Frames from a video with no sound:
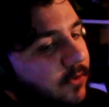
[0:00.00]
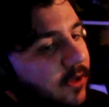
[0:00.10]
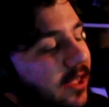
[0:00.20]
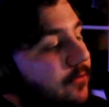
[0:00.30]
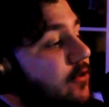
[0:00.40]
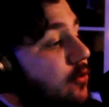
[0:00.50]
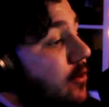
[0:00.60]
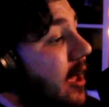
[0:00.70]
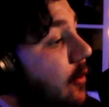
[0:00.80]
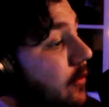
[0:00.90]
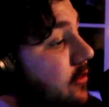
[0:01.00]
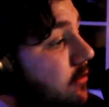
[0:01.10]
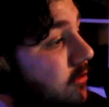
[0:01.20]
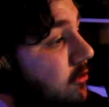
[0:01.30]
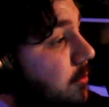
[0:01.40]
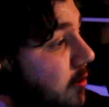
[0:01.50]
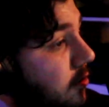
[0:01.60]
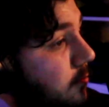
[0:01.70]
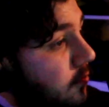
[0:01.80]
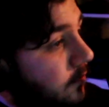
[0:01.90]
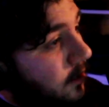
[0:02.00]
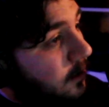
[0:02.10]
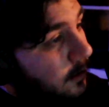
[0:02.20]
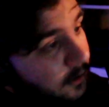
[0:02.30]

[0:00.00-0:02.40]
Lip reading: if you count this as a superhero movie,